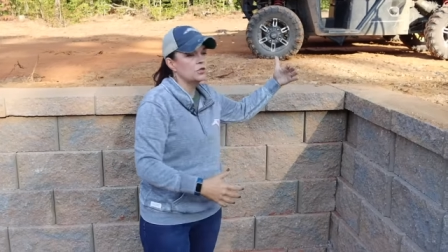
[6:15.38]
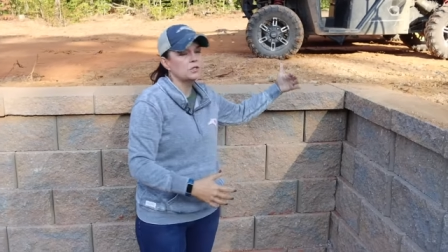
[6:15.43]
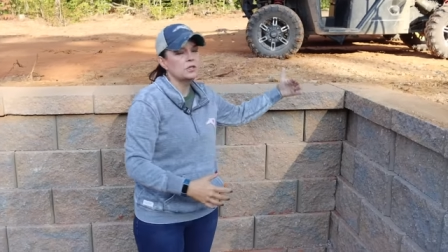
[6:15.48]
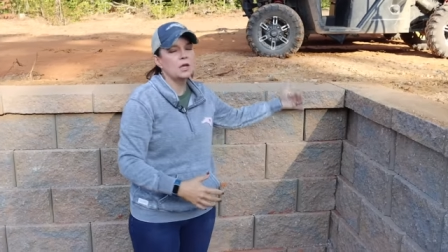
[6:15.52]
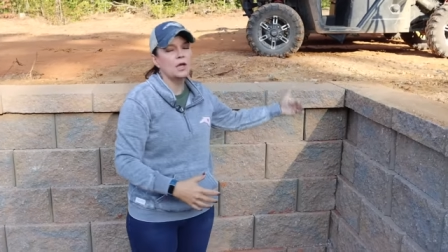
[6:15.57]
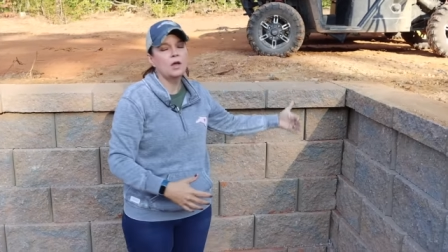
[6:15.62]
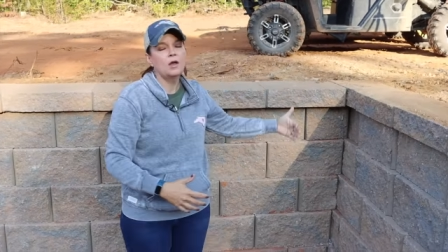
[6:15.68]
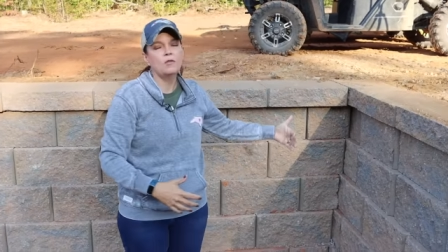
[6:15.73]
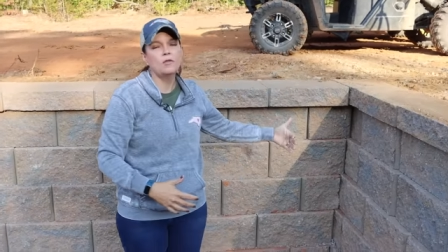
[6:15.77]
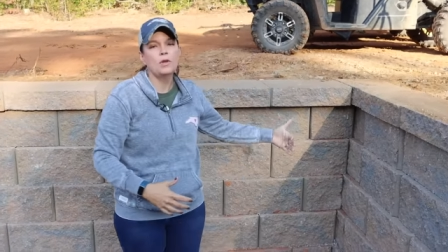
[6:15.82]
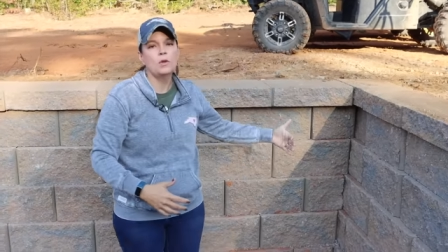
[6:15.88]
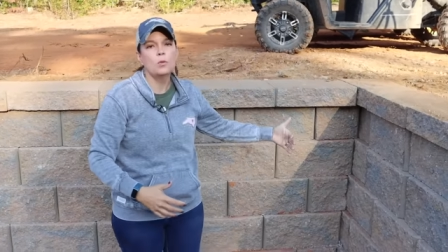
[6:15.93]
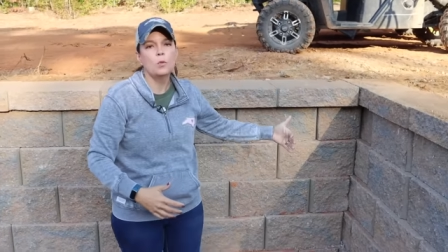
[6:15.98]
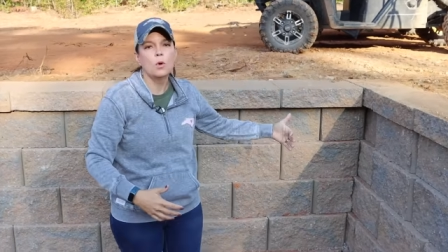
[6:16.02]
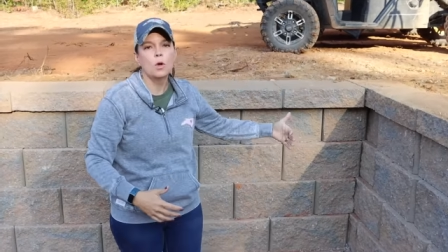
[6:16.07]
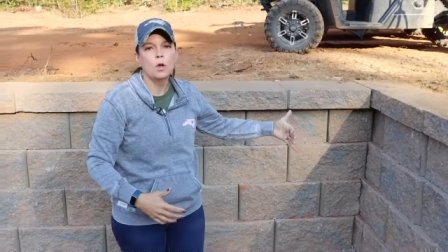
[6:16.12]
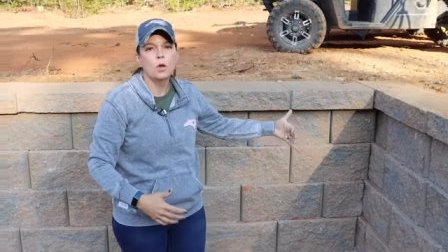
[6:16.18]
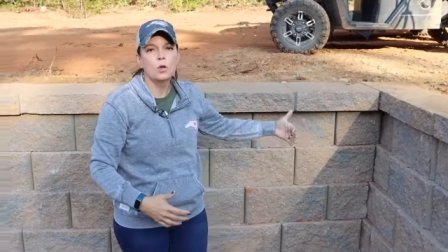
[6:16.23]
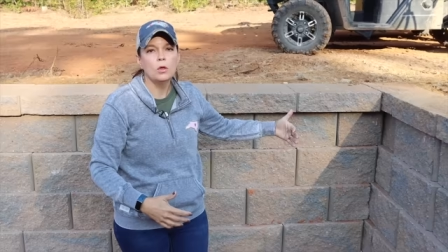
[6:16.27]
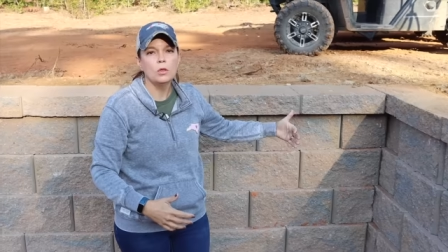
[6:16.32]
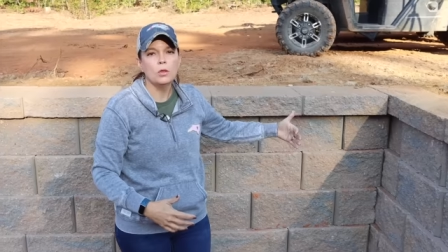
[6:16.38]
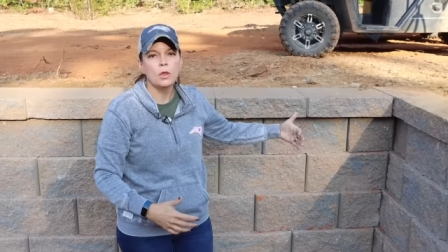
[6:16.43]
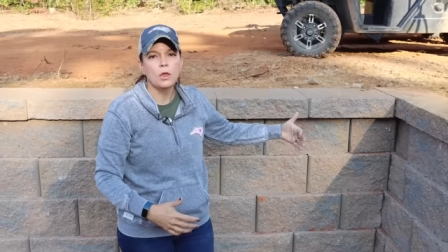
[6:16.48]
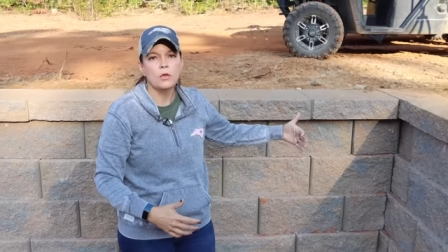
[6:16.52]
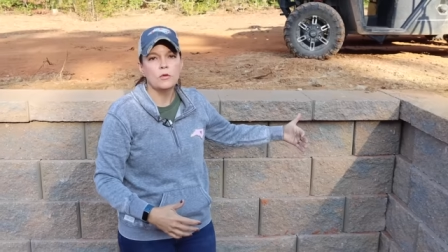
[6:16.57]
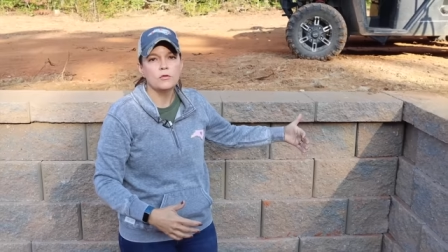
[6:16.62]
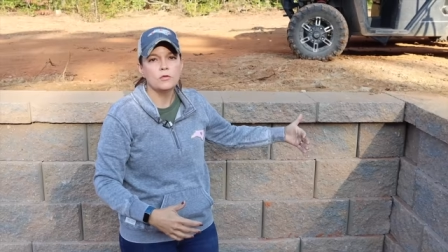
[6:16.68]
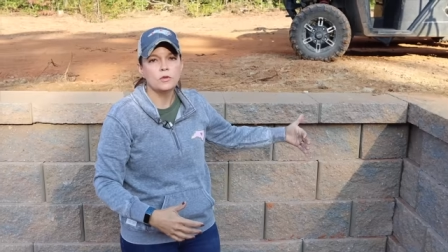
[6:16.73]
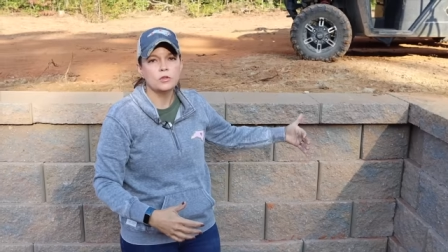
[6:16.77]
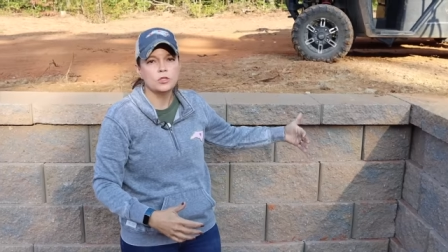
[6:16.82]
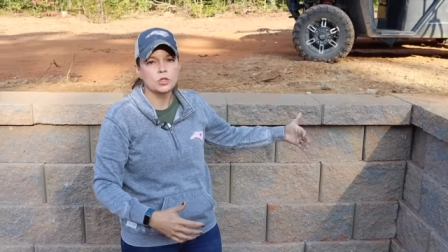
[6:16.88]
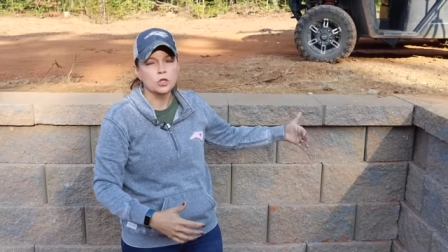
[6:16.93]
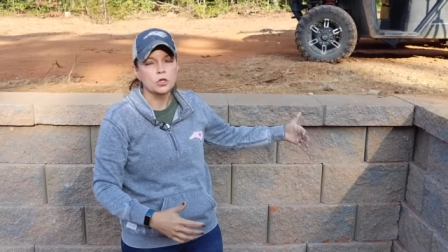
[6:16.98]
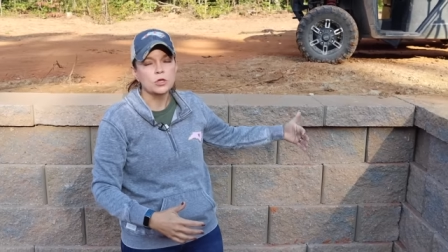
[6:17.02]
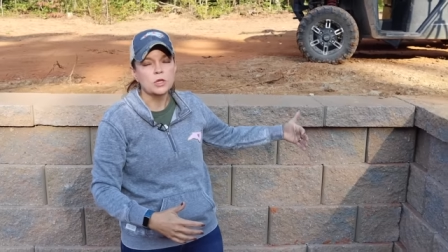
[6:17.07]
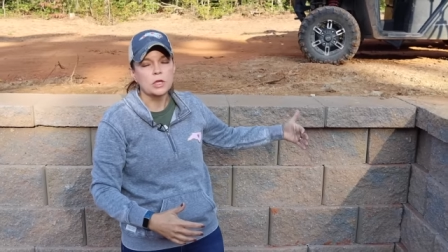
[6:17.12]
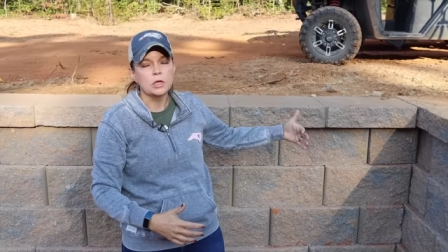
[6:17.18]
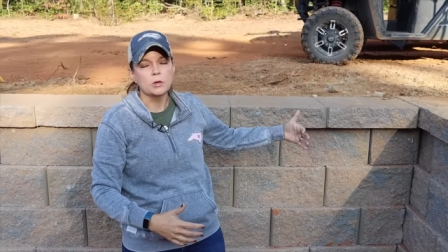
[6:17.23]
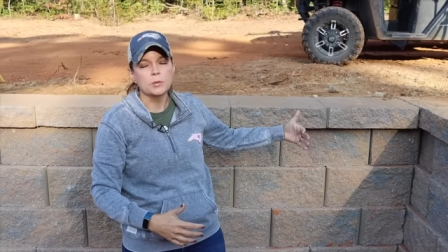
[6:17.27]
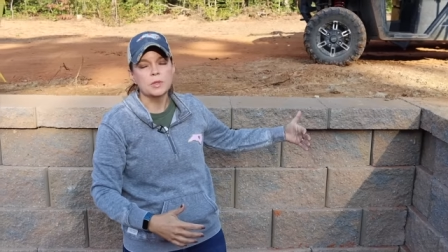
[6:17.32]
just have a wall of dirt
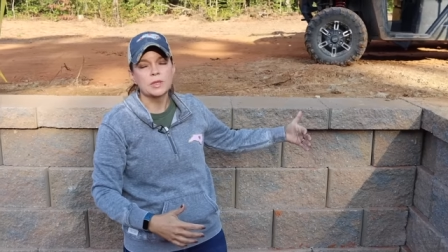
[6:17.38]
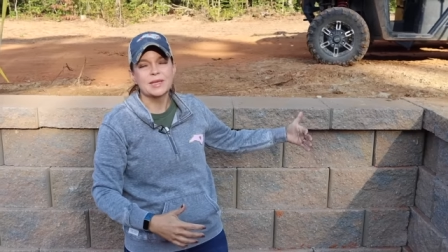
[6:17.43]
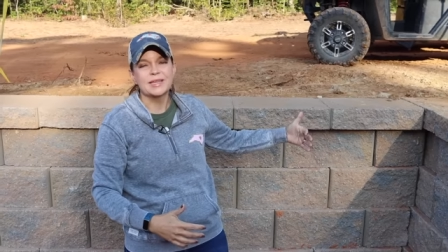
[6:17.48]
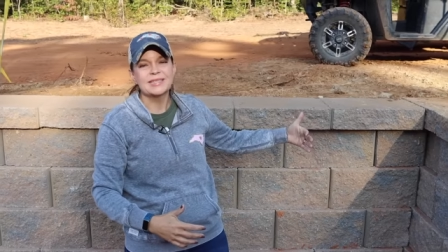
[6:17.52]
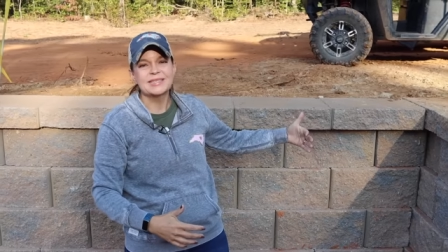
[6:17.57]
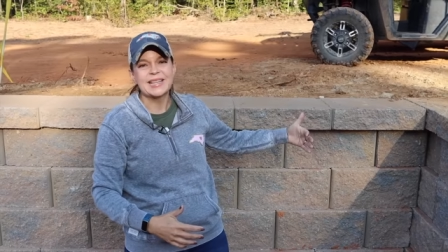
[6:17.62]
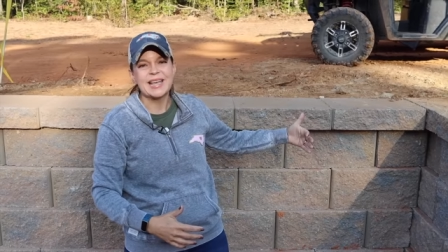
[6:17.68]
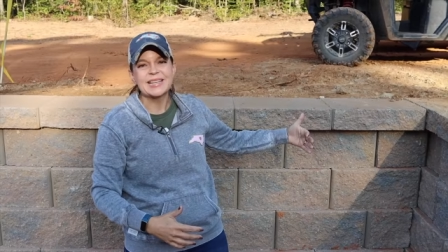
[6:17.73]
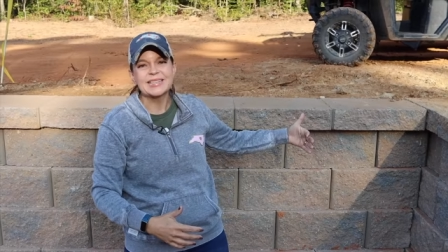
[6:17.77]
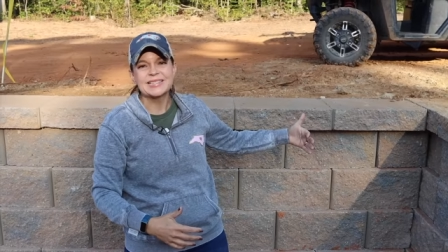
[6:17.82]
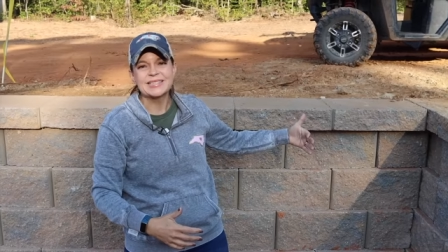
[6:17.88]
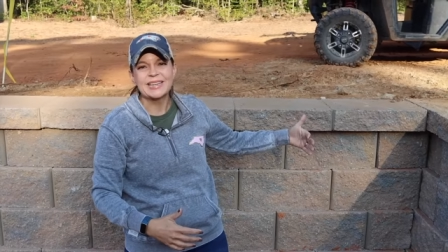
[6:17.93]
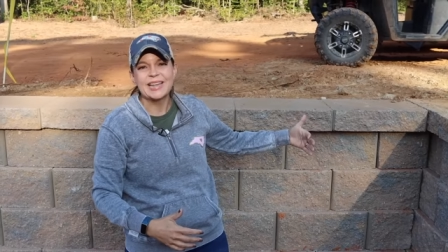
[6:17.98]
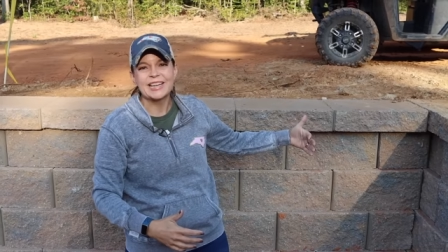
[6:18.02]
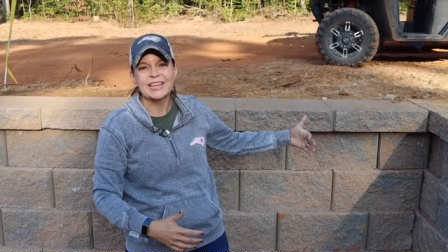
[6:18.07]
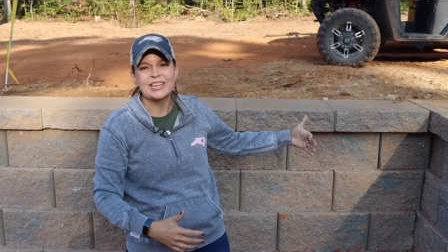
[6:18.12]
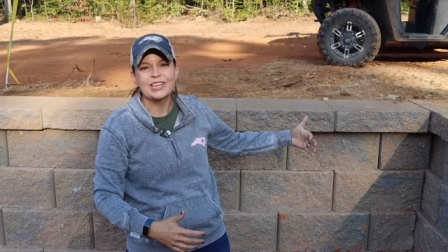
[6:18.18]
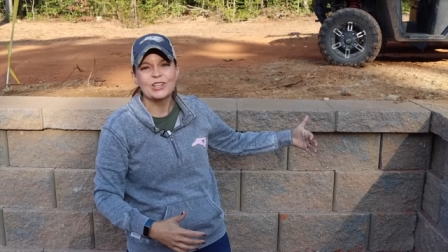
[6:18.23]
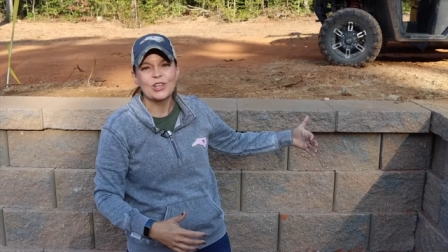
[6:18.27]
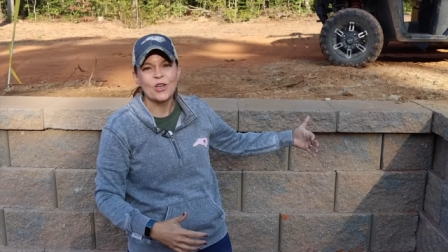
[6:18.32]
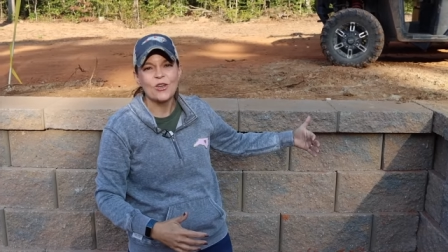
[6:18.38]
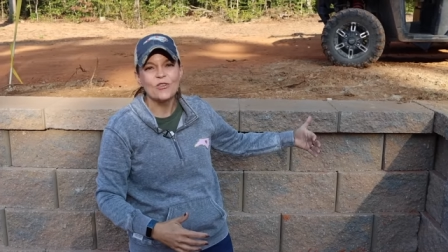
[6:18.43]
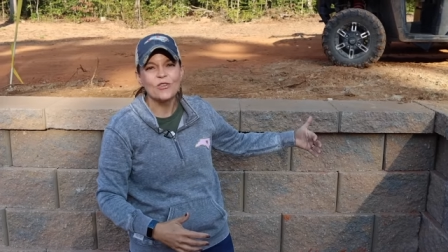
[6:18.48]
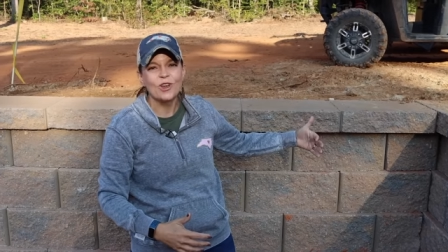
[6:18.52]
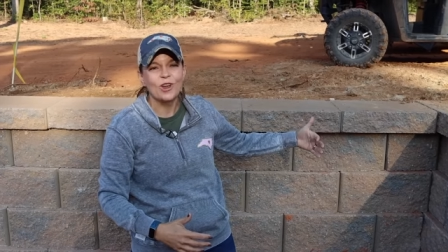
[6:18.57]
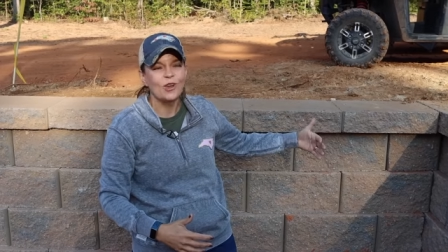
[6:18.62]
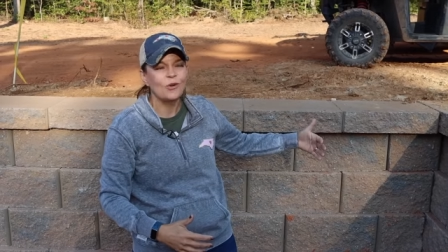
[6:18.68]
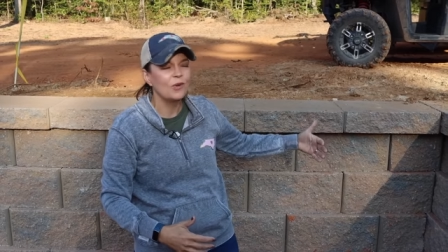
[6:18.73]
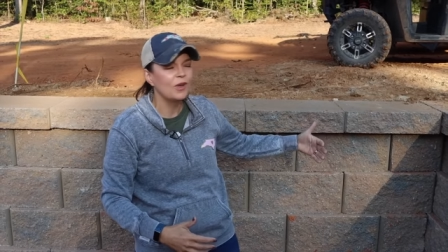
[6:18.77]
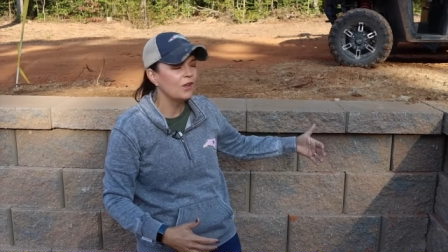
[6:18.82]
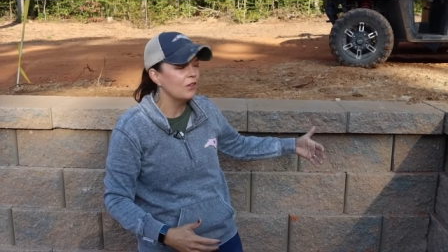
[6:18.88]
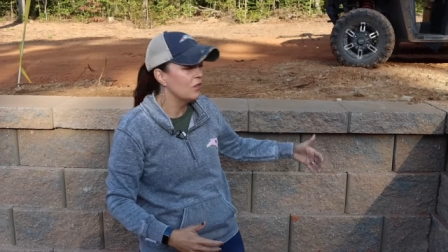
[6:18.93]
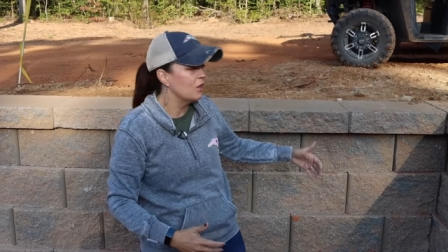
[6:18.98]
here because that's not going to go very well